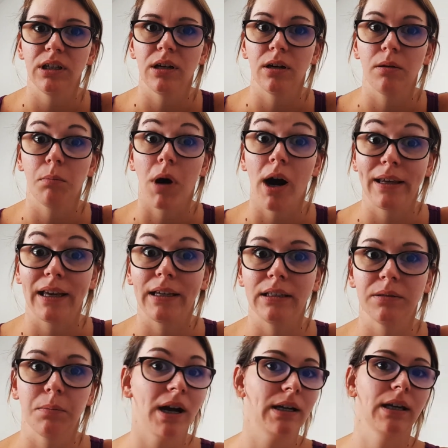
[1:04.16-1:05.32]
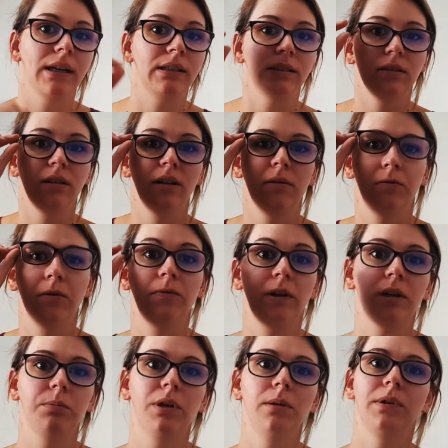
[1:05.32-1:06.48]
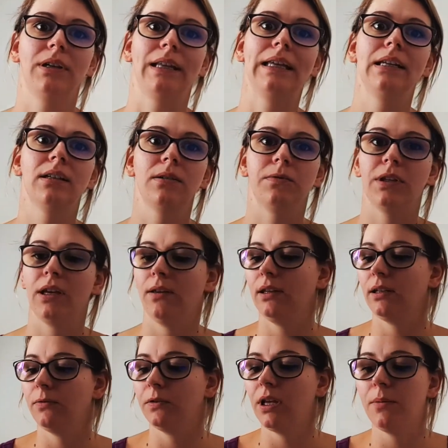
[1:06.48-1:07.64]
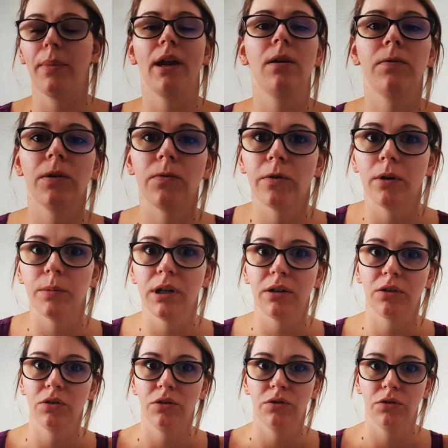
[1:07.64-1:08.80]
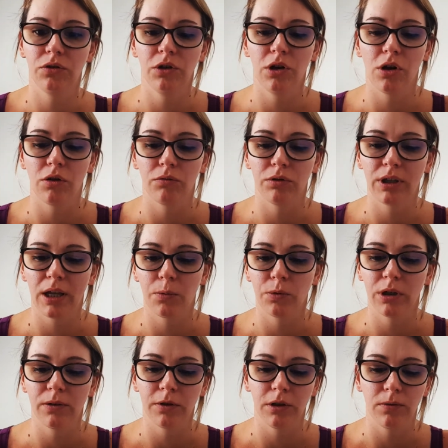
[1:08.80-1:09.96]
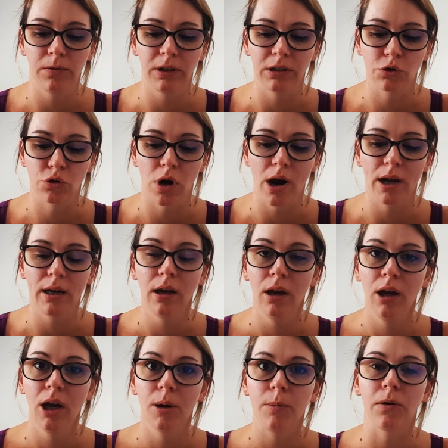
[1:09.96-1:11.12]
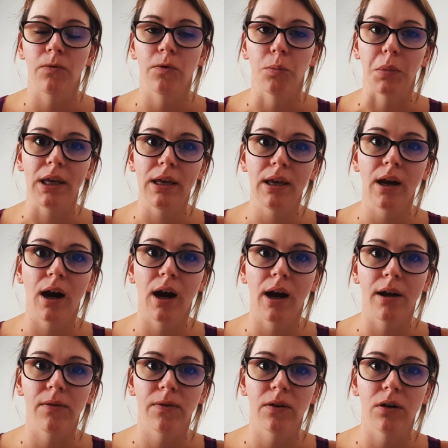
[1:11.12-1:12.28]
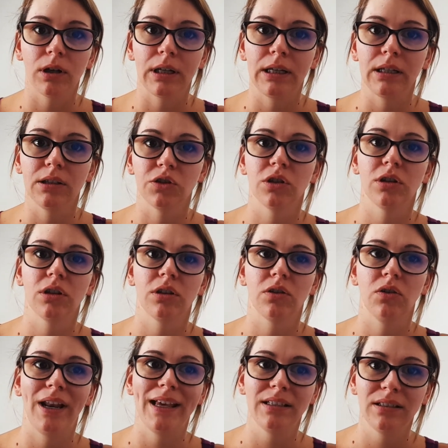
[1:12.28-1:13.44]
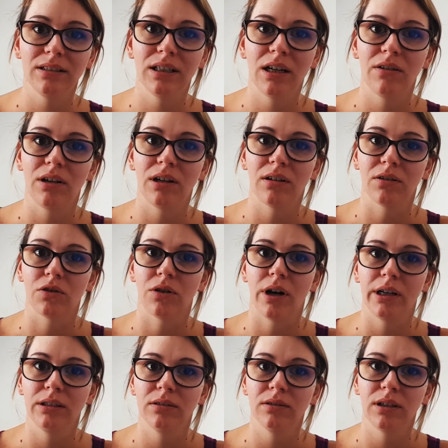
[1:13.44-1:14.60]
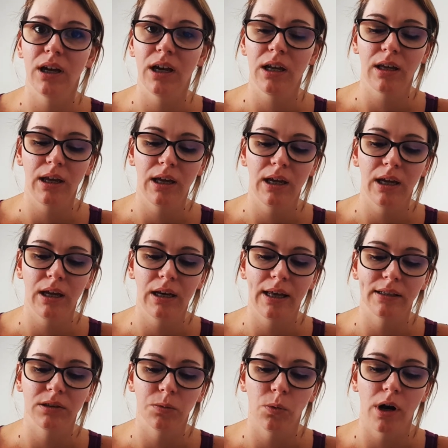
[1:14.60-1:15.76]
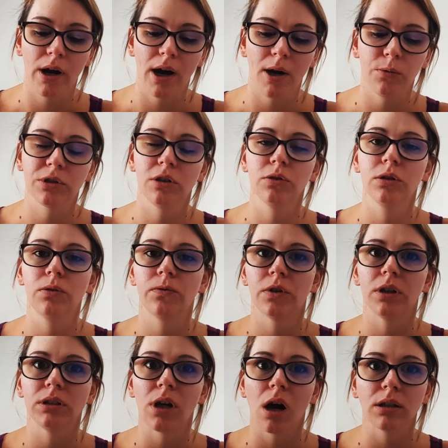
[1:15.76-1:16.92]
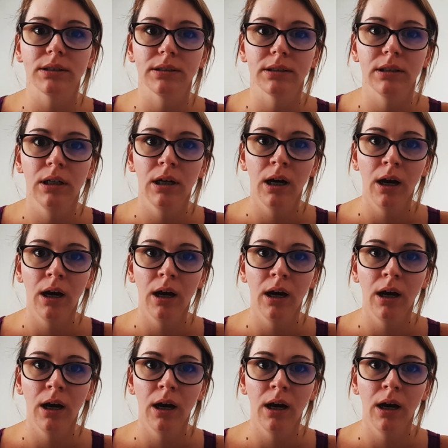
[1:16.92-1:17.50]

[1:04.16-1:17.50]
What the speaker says: in my case, you know, if other people need it, if they benefit from it, you know, take whatever you think is right. But for me, I thought it is not necessary and not right to take, and that's why I was looking for a doctor